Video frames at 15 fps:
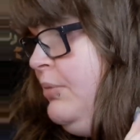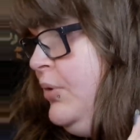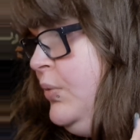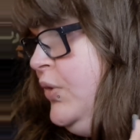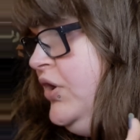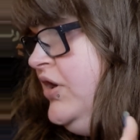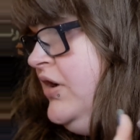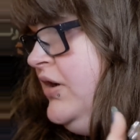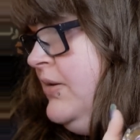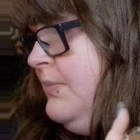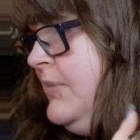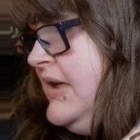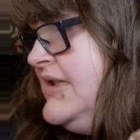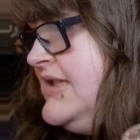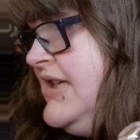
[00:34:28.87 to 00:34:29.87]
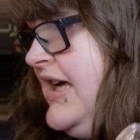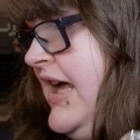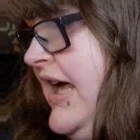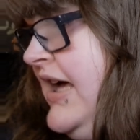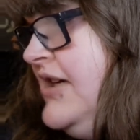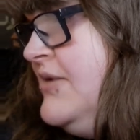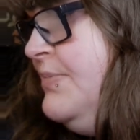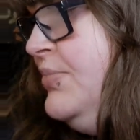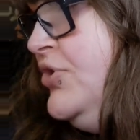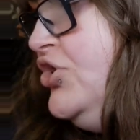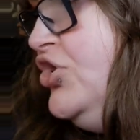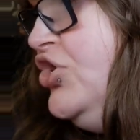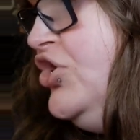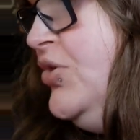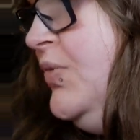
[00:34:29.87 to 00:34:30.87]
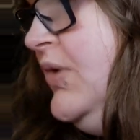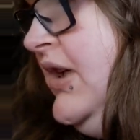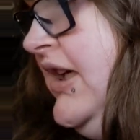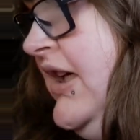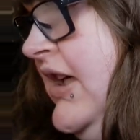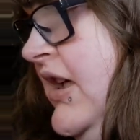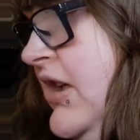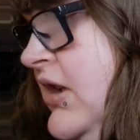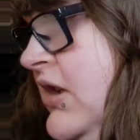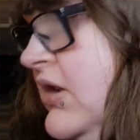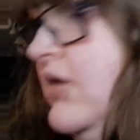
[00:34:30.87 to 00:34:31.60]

wood, musk, and patchouli.